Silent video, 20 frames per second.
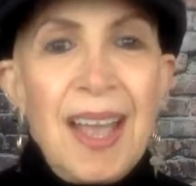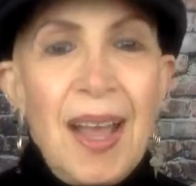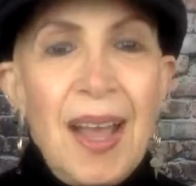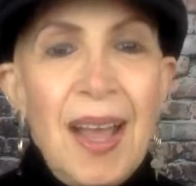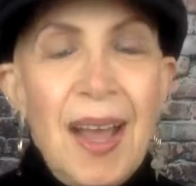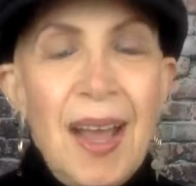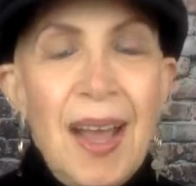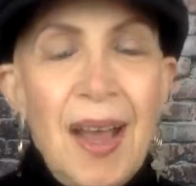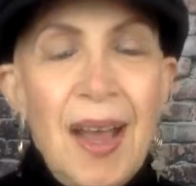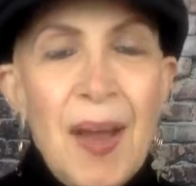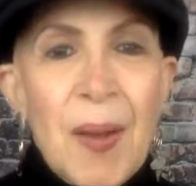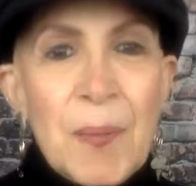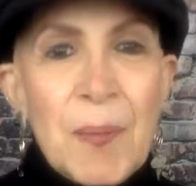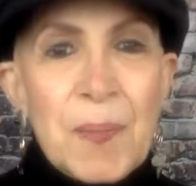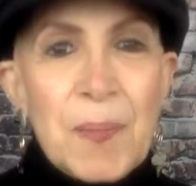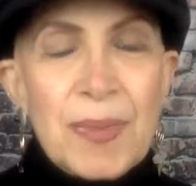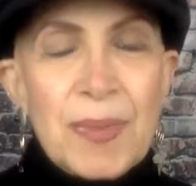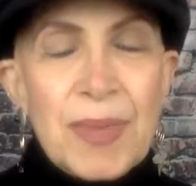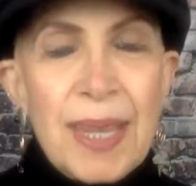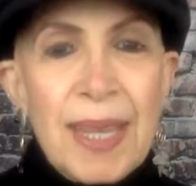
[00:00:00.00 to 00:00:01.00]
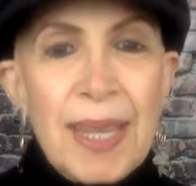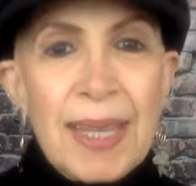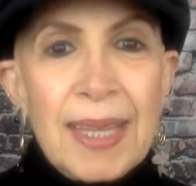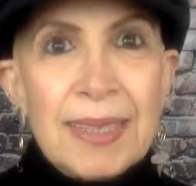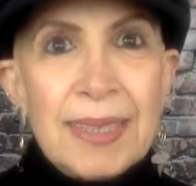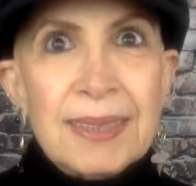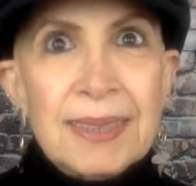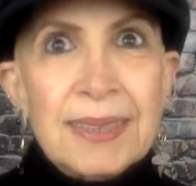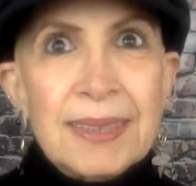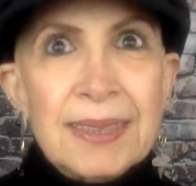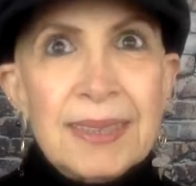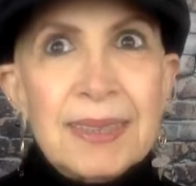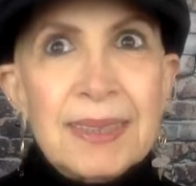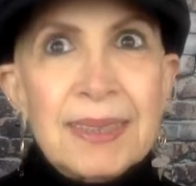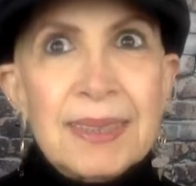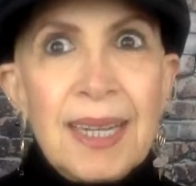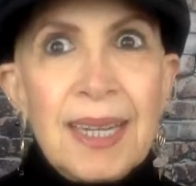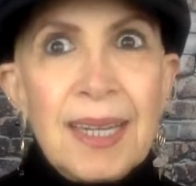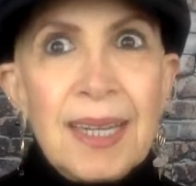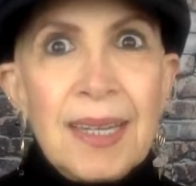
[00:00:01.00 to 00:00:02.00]
Um, and
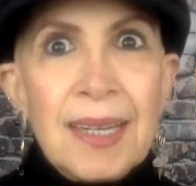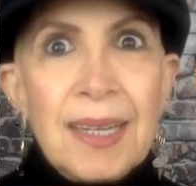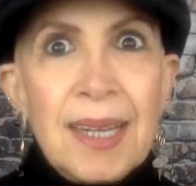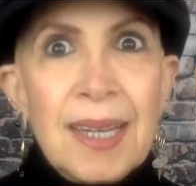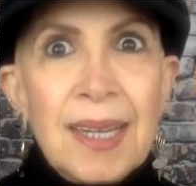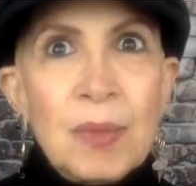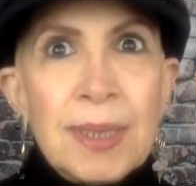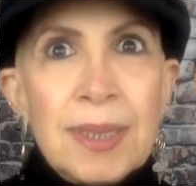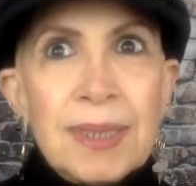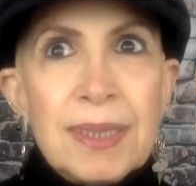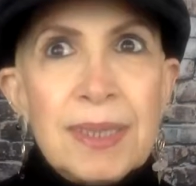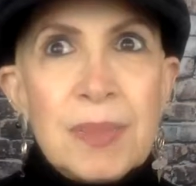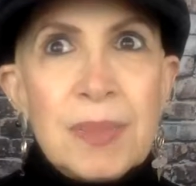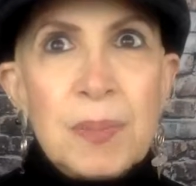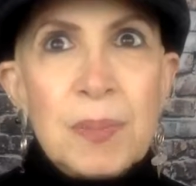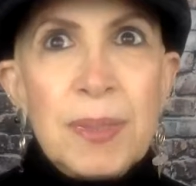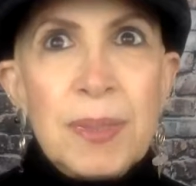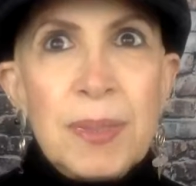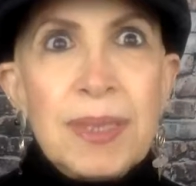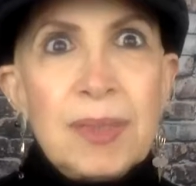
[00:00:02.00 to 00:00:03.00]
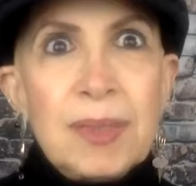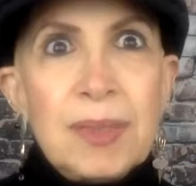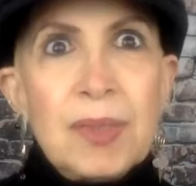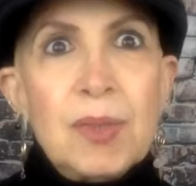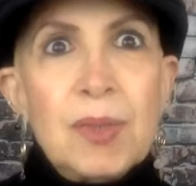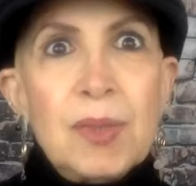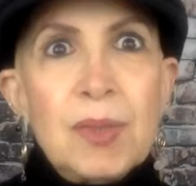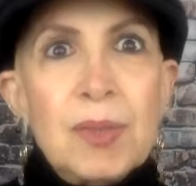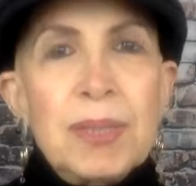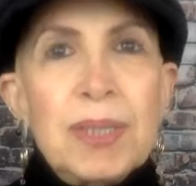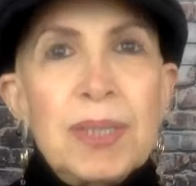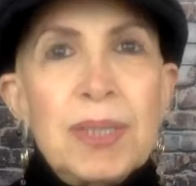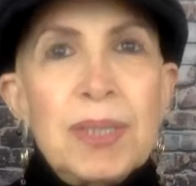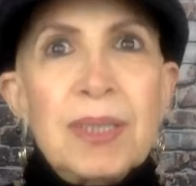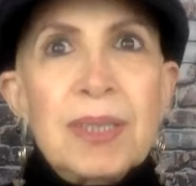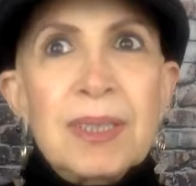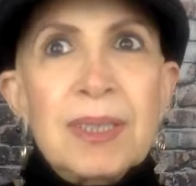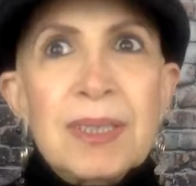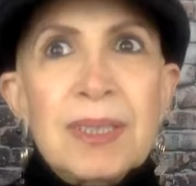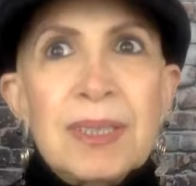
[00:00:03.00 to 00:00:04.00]
I, I want to speak to it
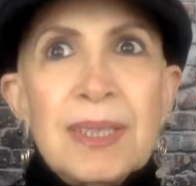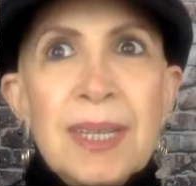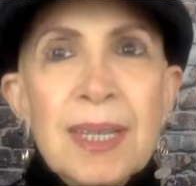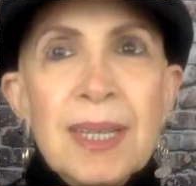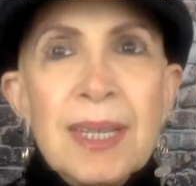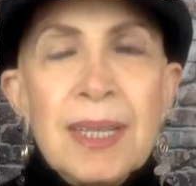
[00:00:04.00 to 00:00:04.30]
because